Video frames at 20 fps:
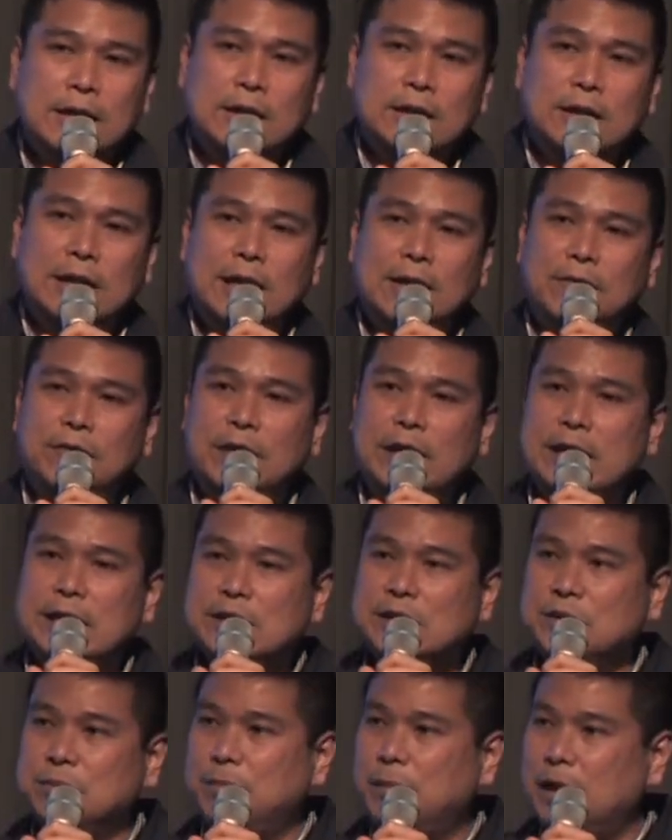
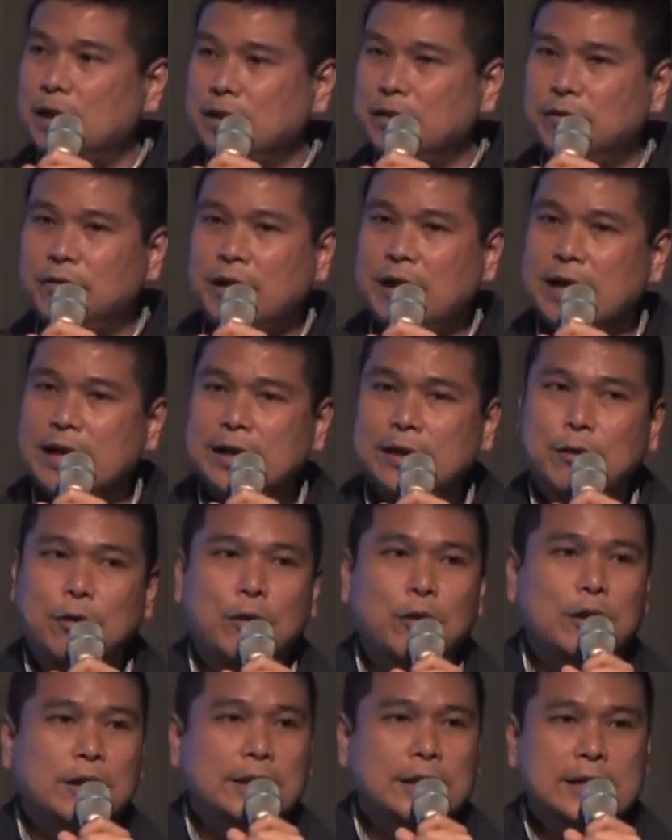Netflix, Spotify,
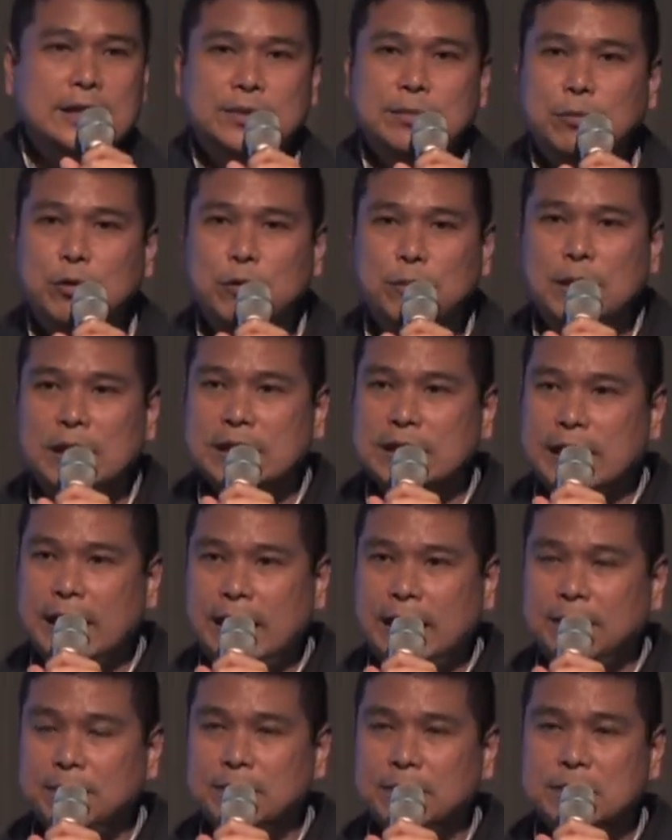all these mobile
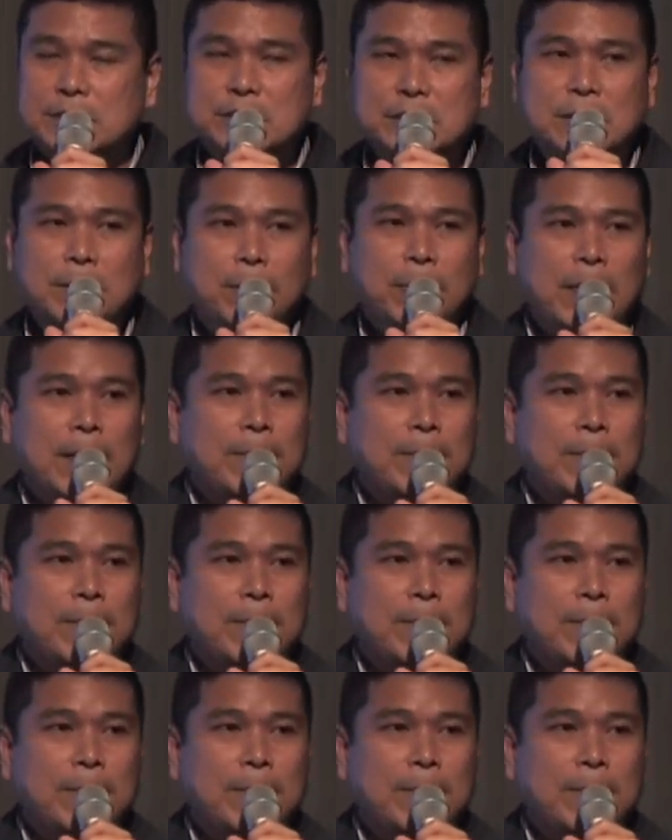games,